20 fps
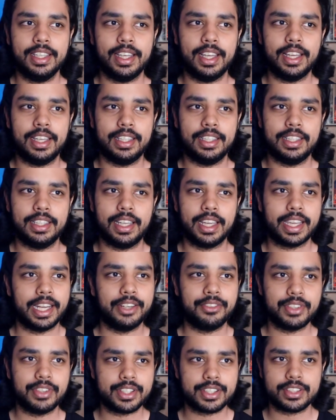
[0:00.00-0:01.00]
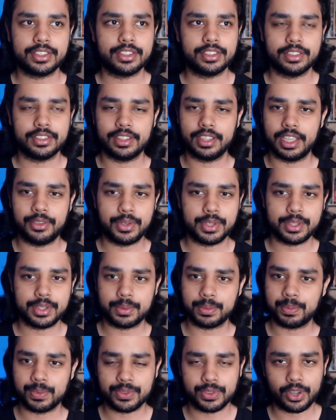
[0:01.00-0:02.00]
uh, again, it was it
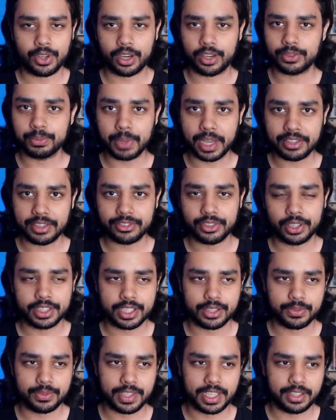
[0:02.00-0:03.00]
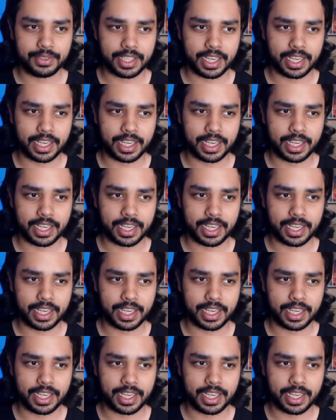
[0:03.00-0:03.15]
was sort of my fault as well,